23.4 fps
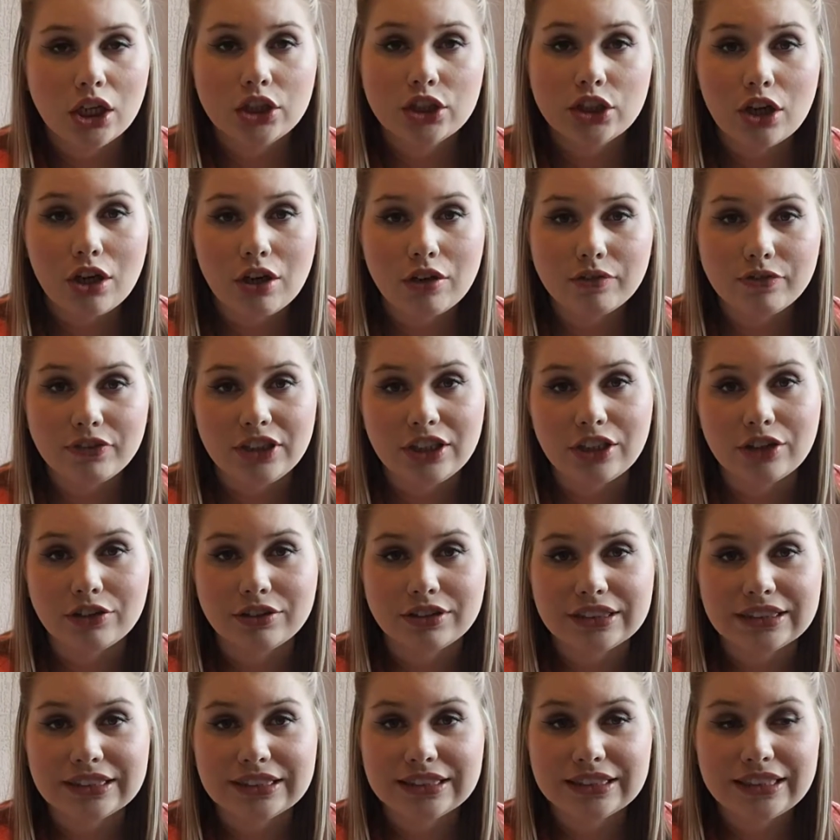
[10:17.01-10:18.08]
Can't feel it on
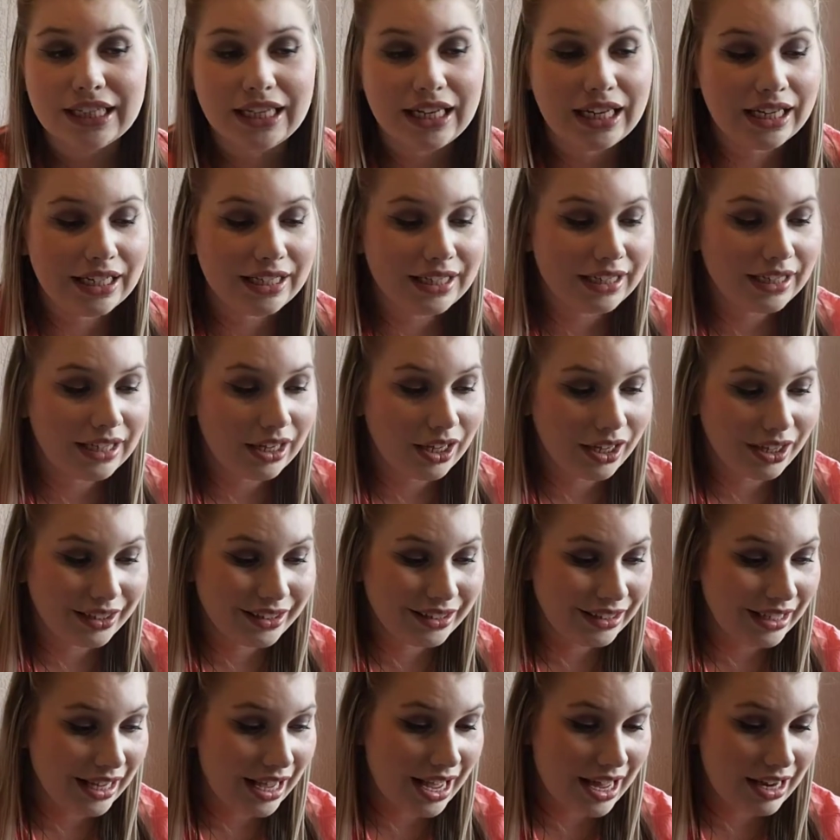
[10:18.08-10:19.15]
the skin.
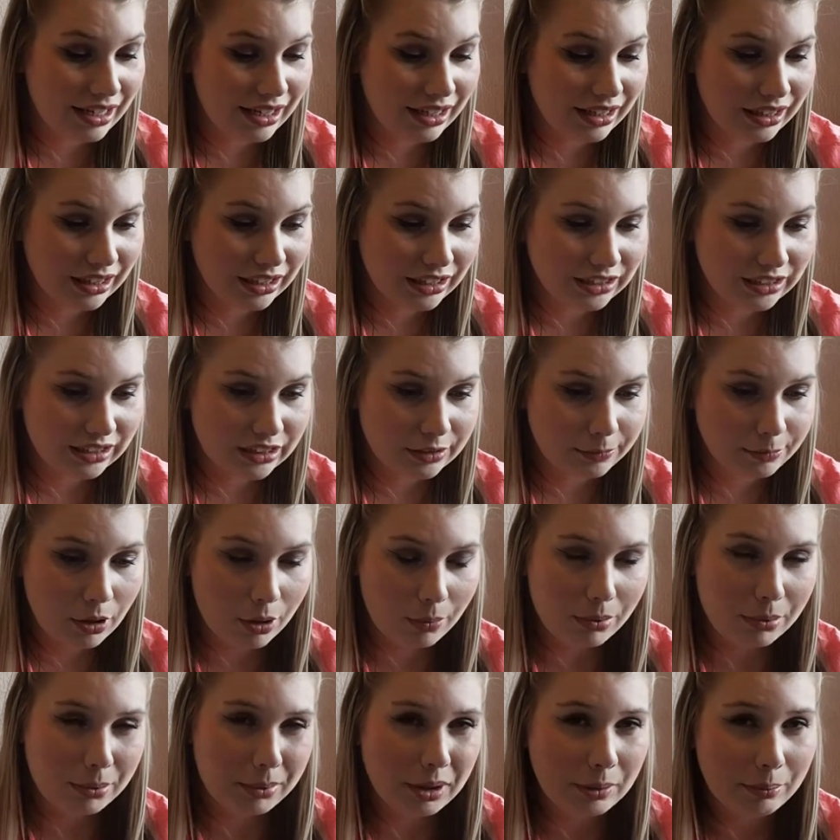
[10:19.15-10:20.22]
Again, this is
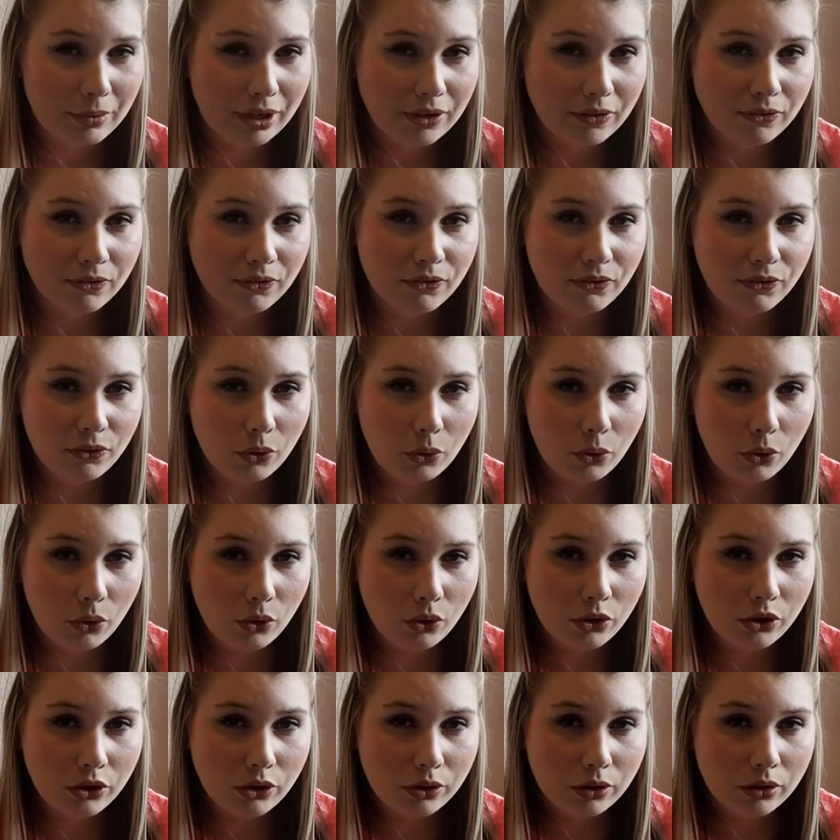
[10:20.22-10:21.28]
probably my third
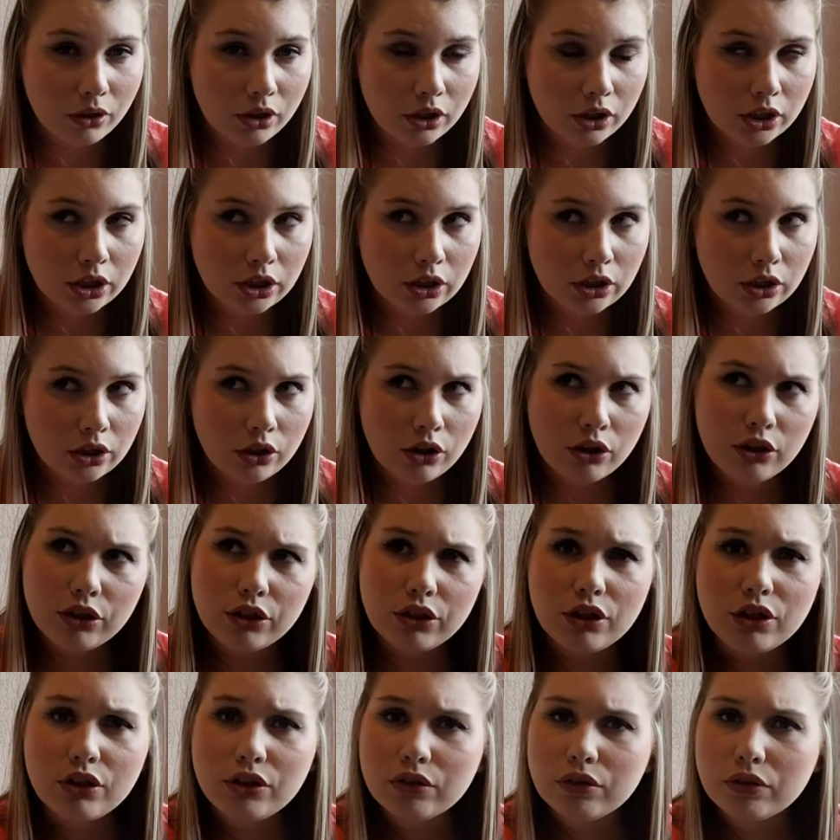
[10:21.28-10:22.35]

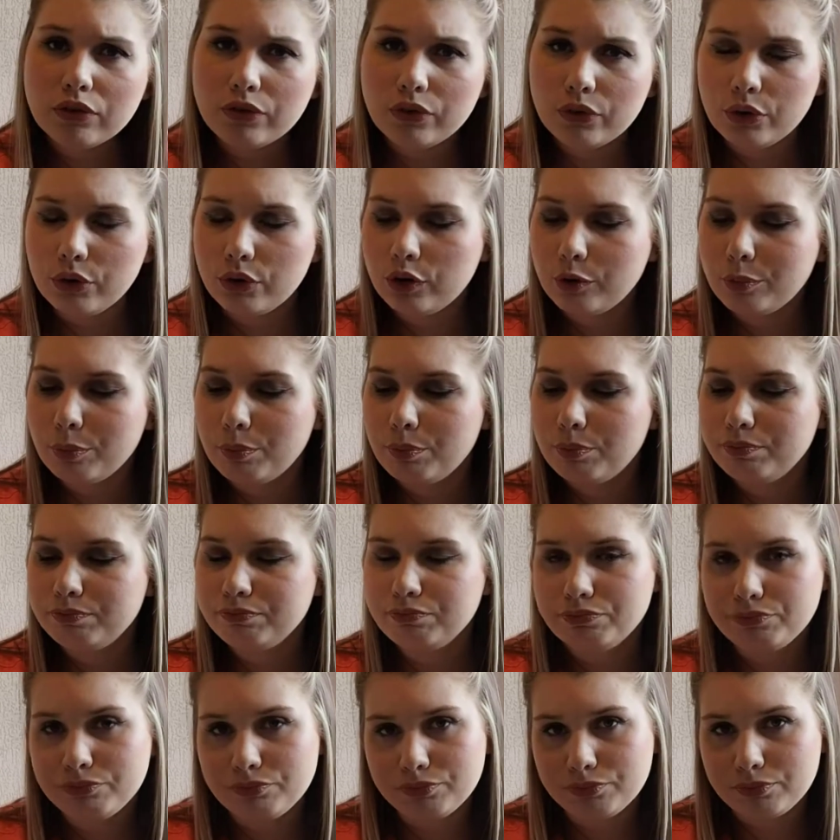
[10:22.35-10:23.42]
or fourth
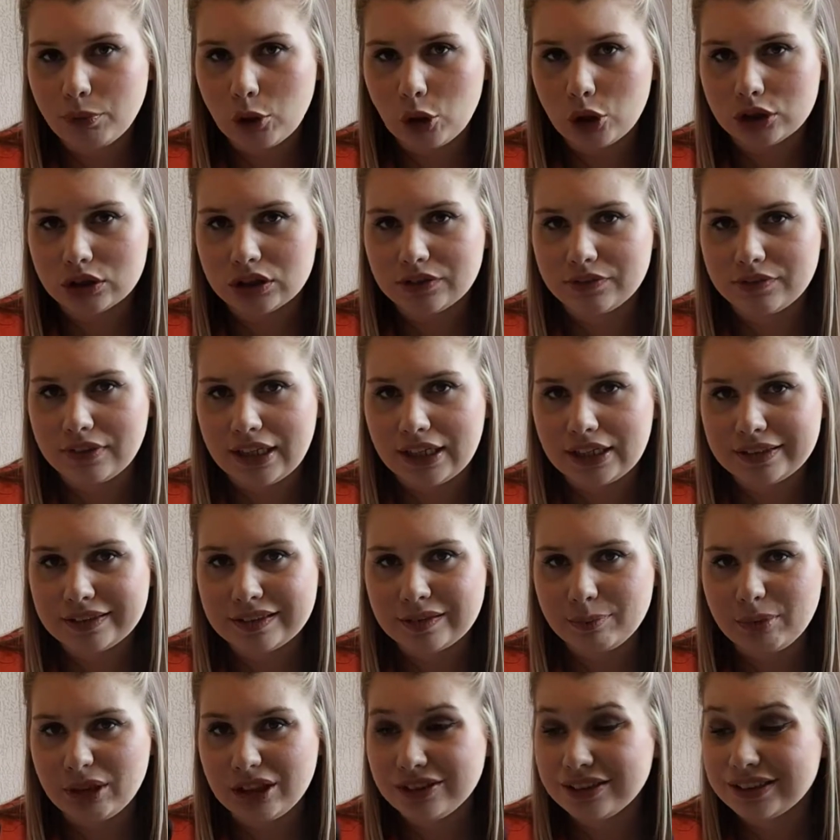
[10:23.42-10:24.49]
pot of this,
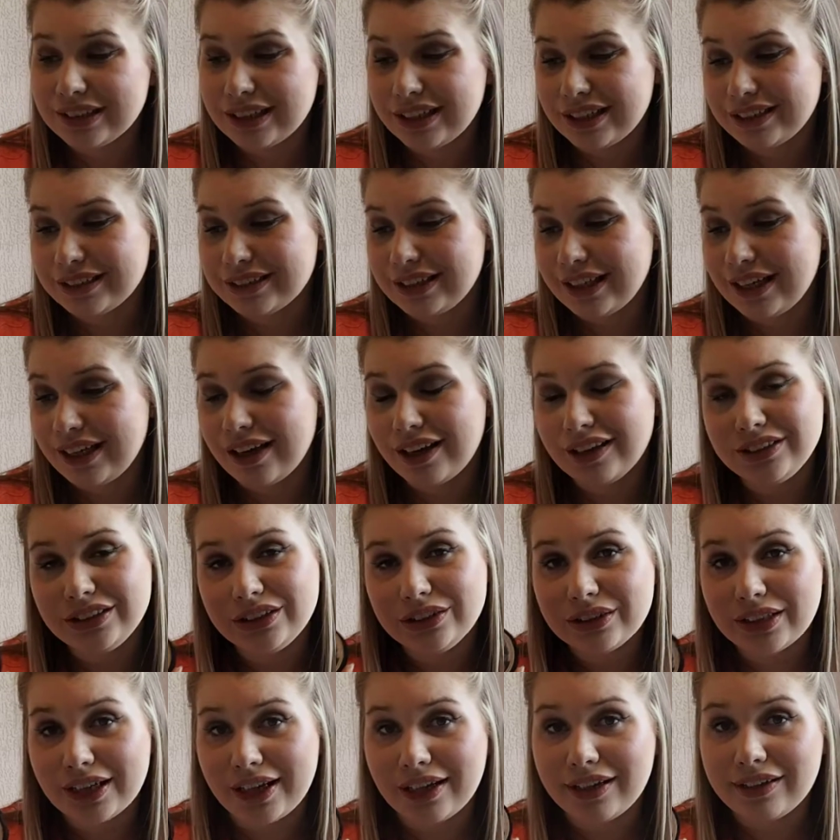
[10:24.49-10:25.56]
because like I say, you
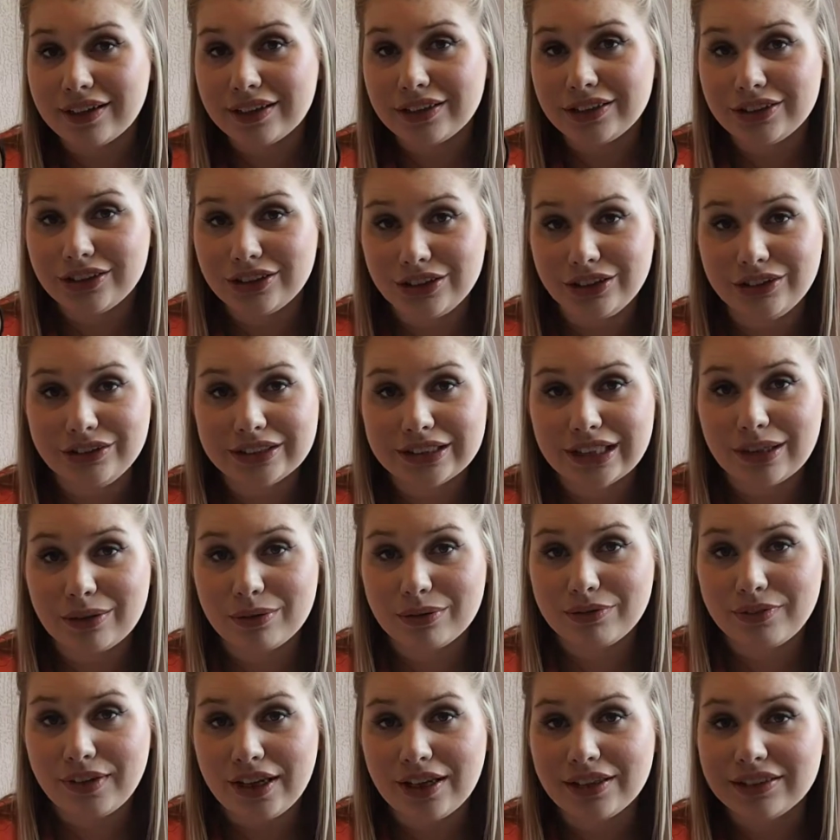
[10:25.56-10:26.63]
can get your use out
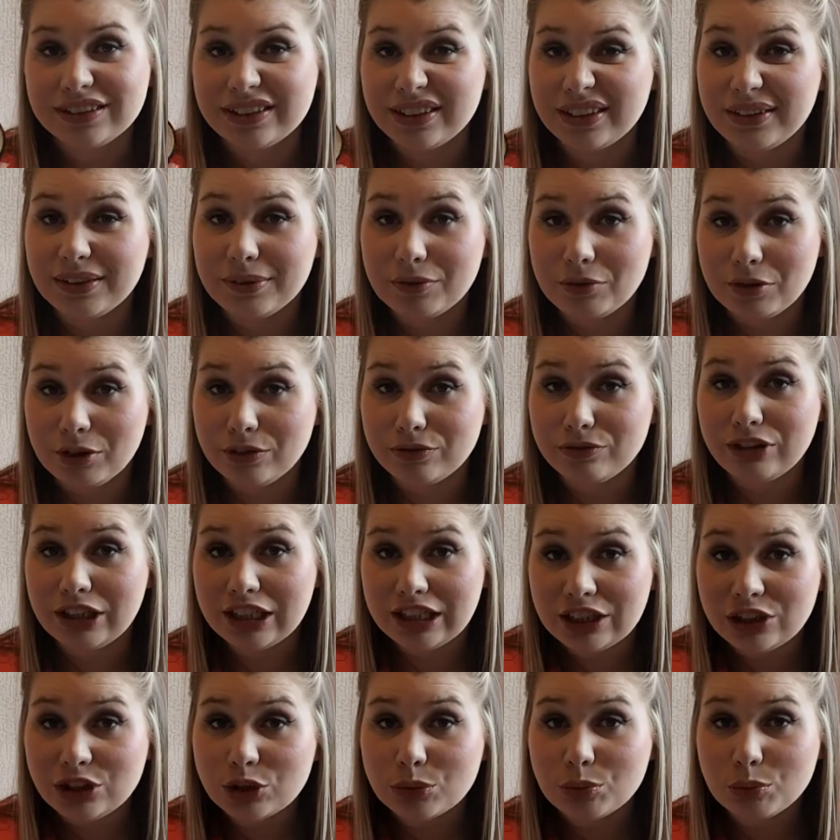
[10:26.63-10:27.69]
of it, so it
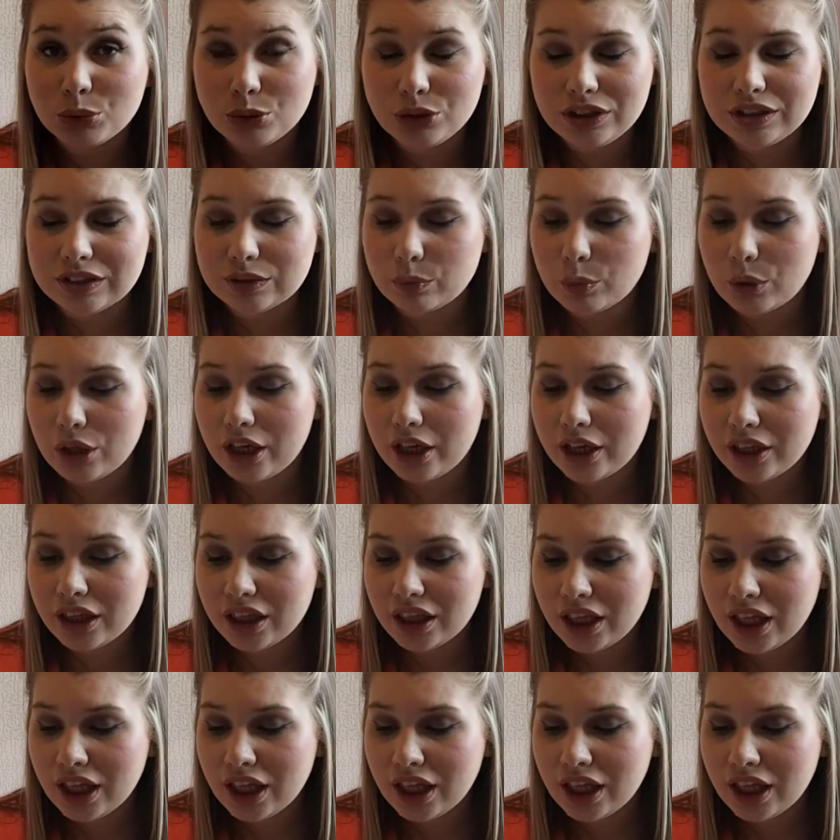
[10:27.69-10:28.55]
really is your money's worth.